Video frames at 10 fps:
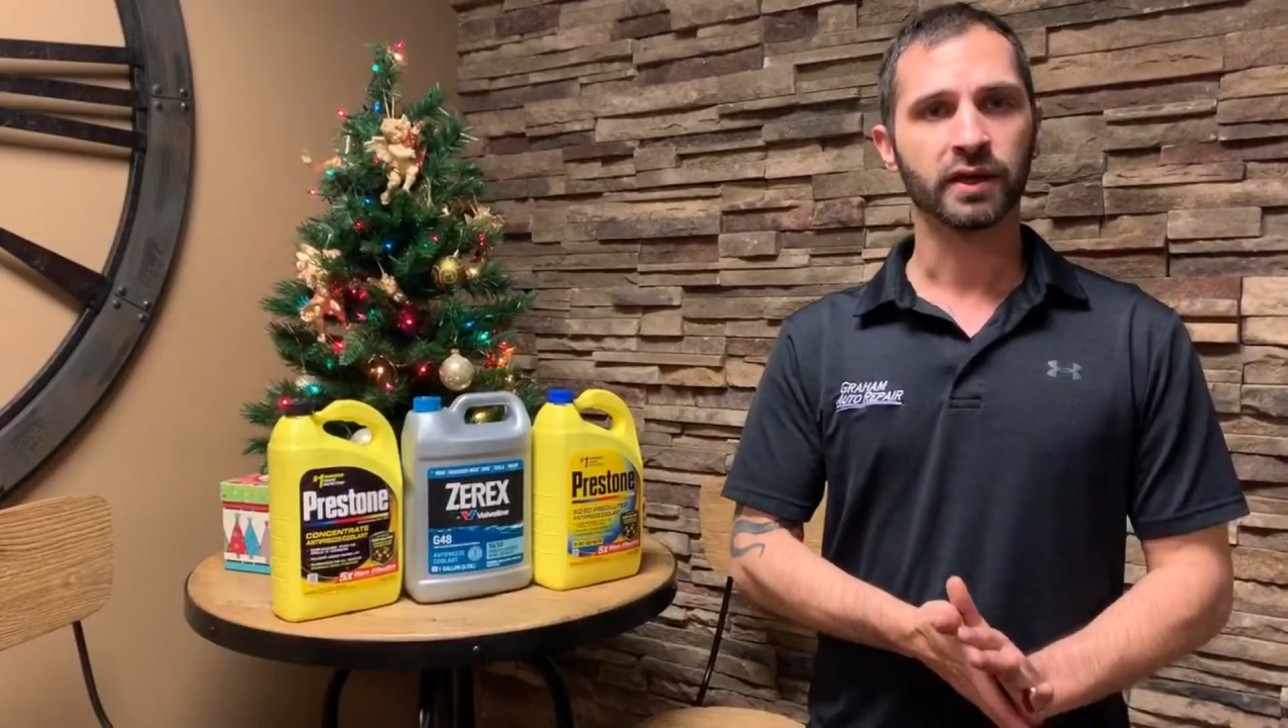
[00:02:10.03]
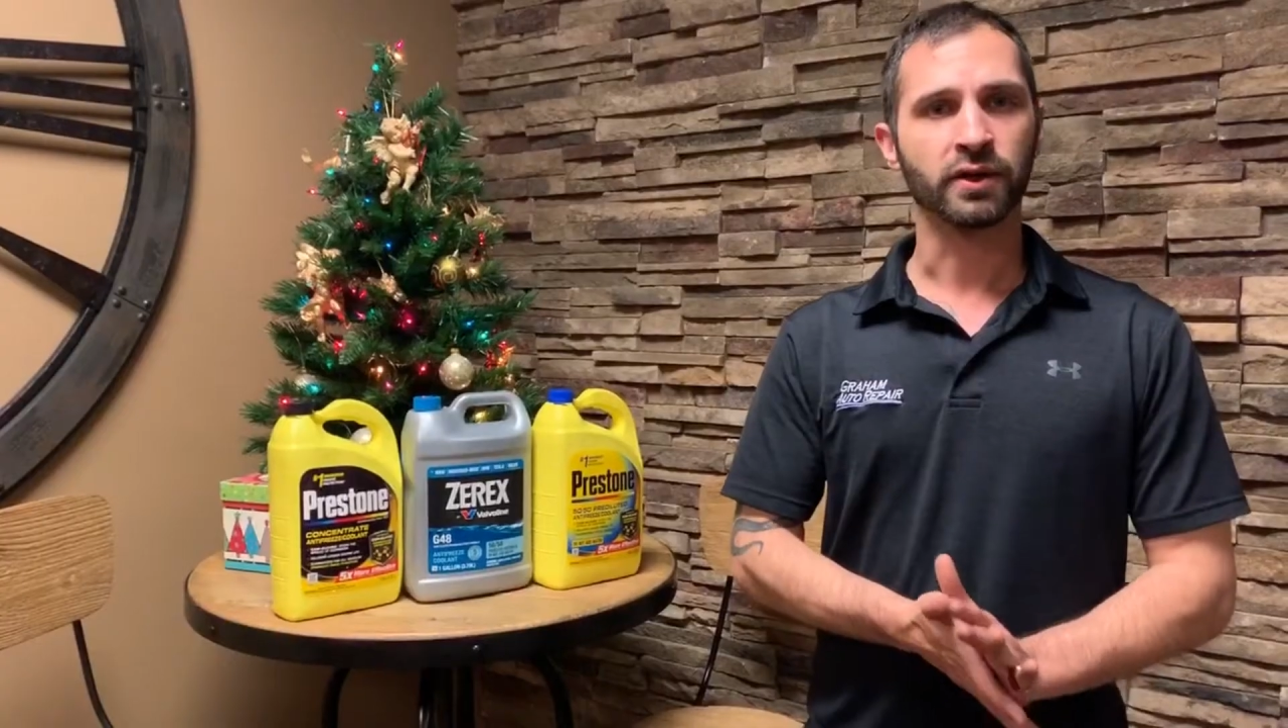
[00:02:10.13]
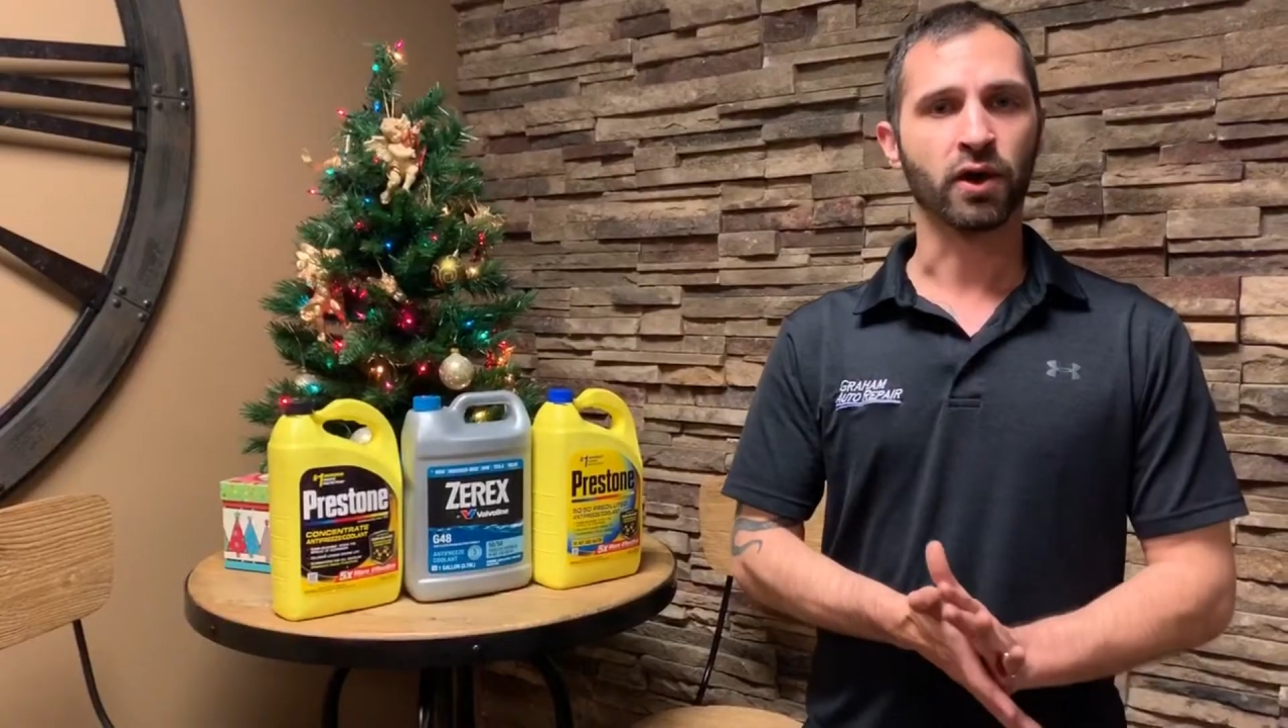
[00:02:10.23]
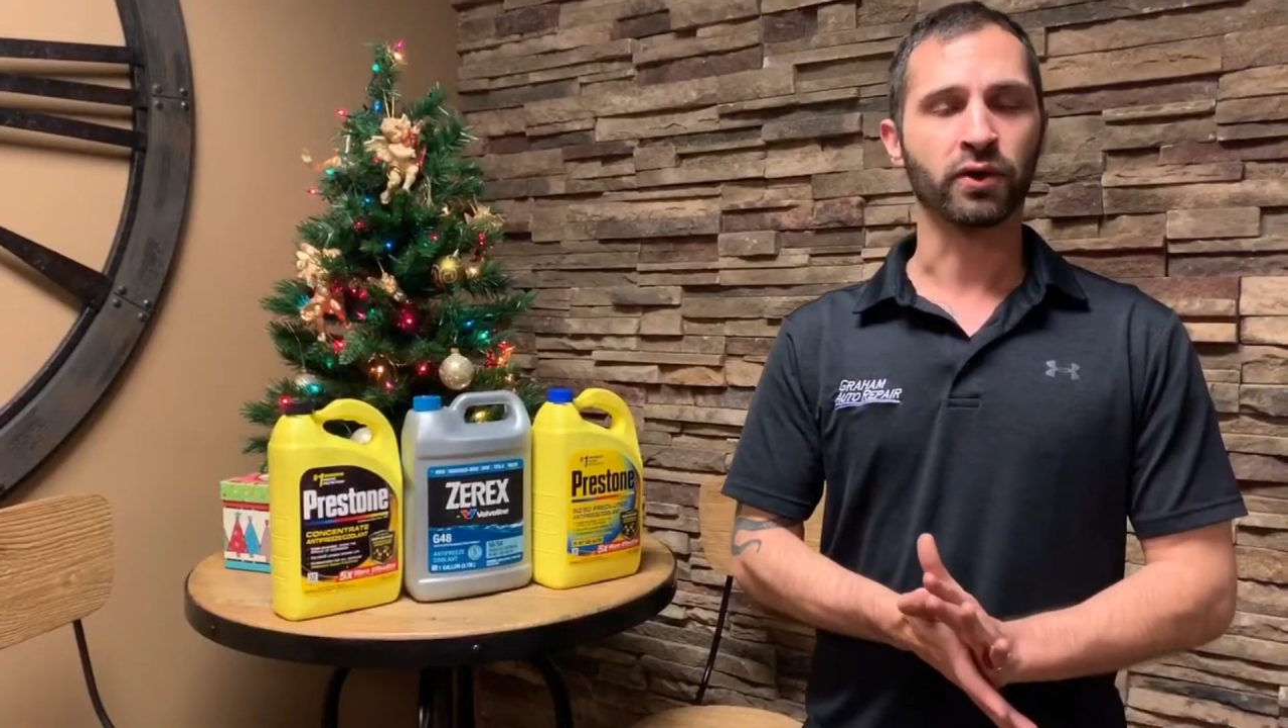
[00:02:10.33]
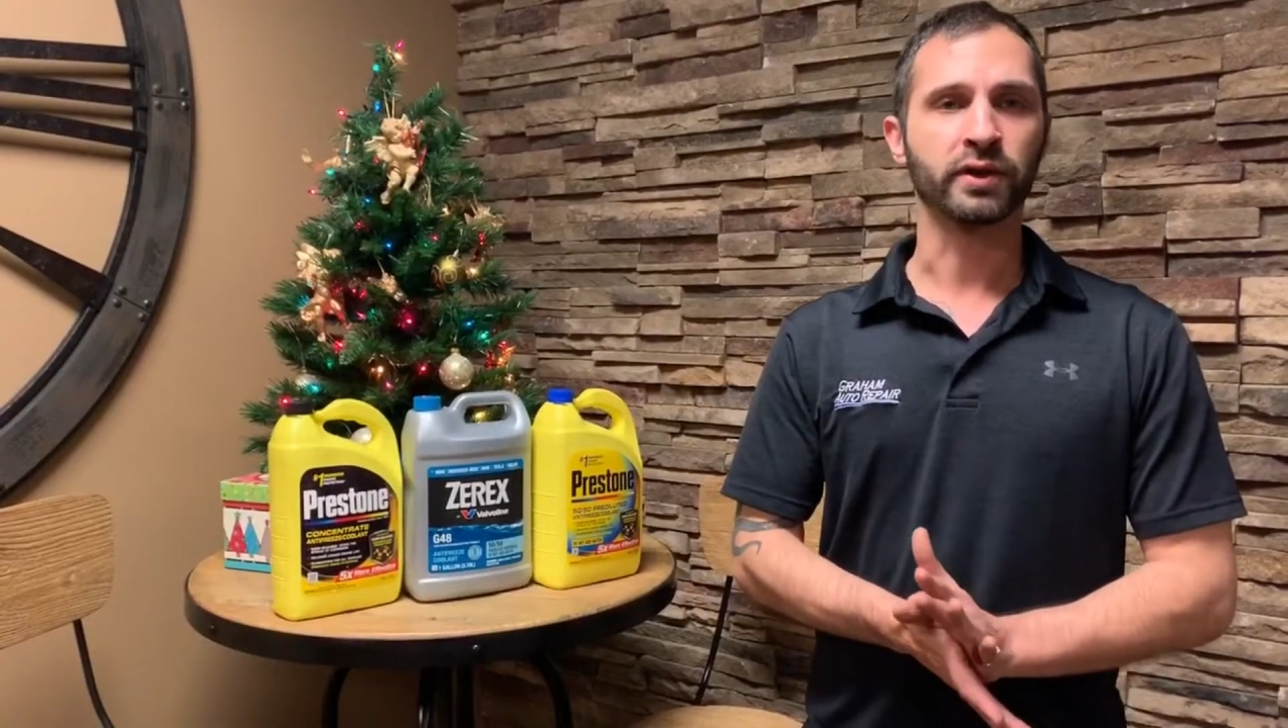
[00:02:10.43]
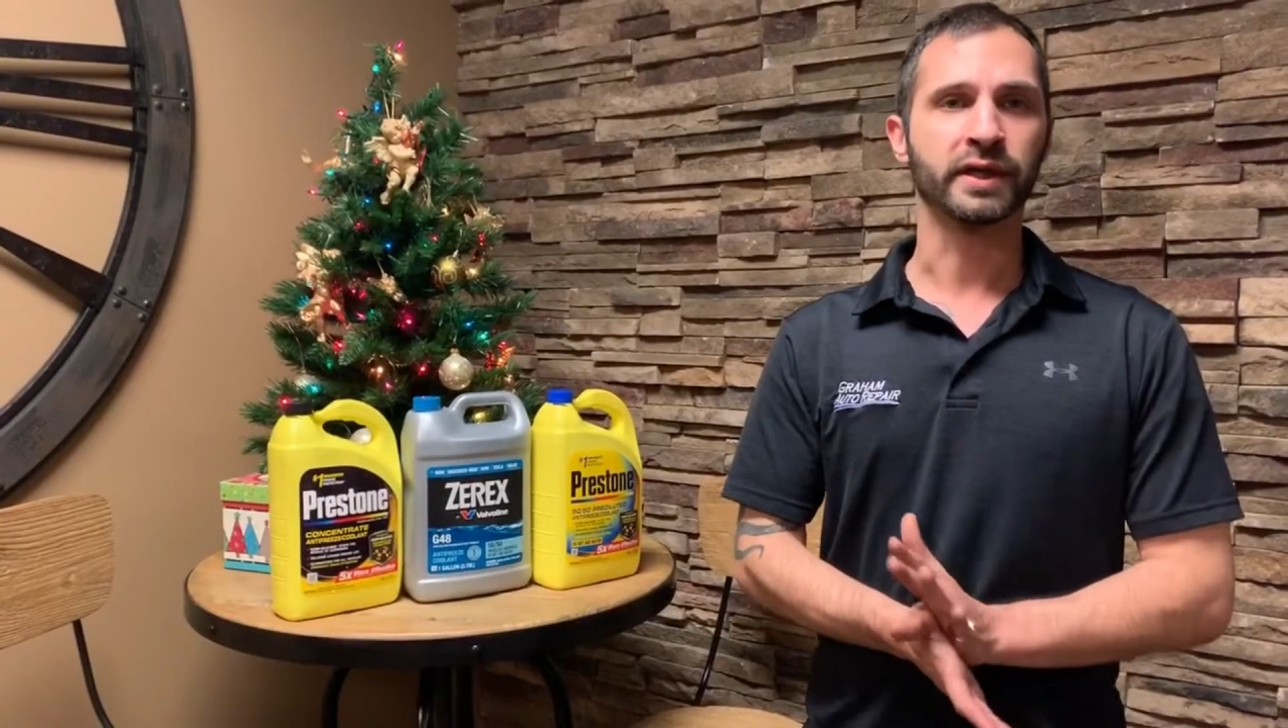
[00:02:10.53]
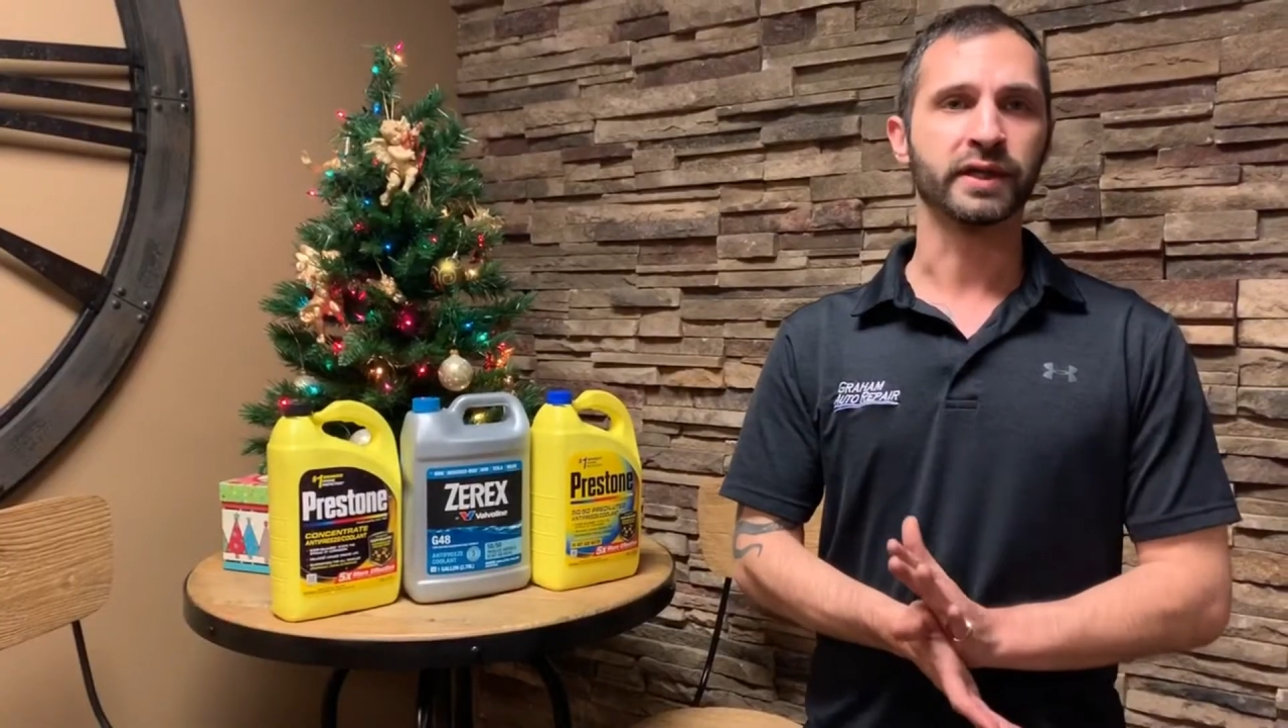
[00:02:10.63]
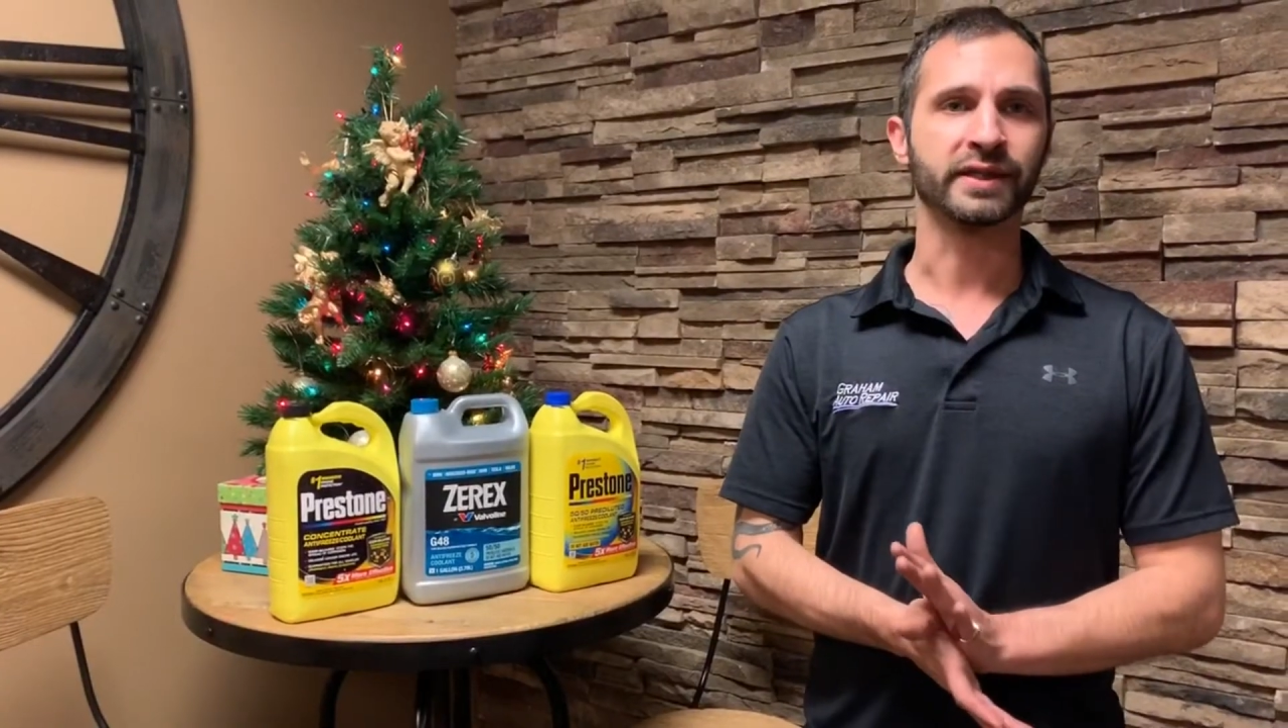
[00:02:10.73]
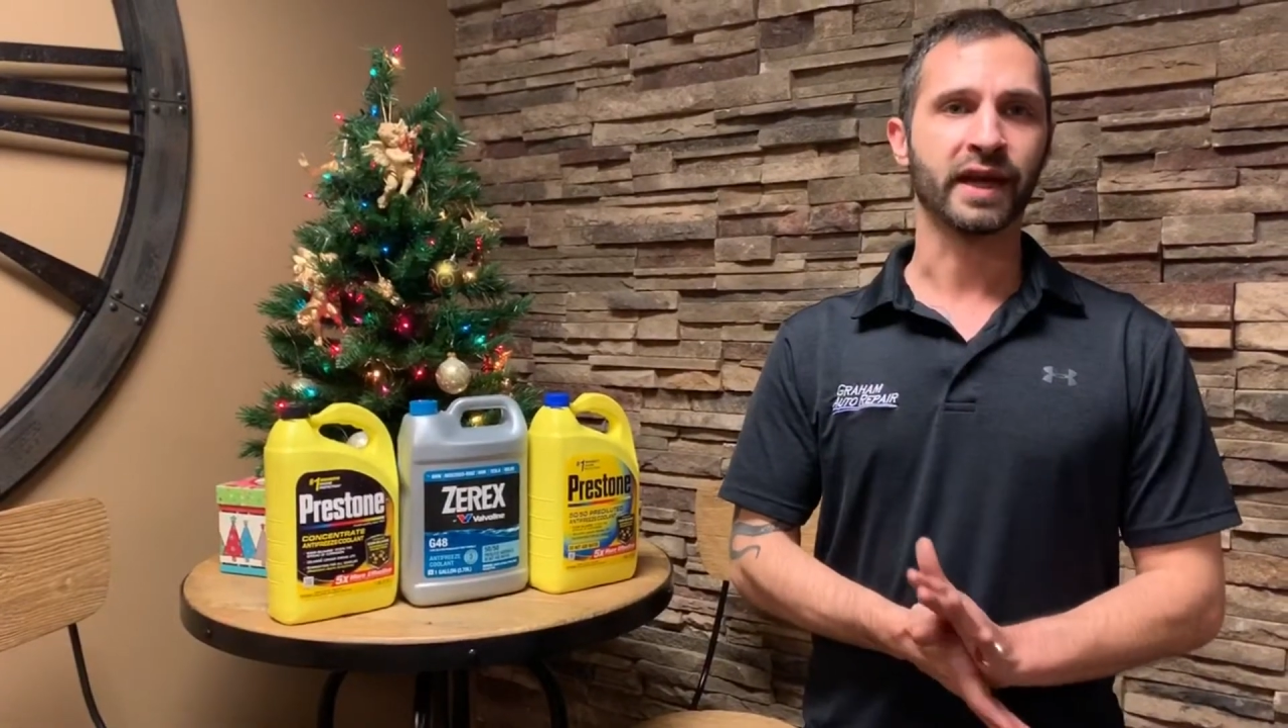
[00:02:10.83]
Not only does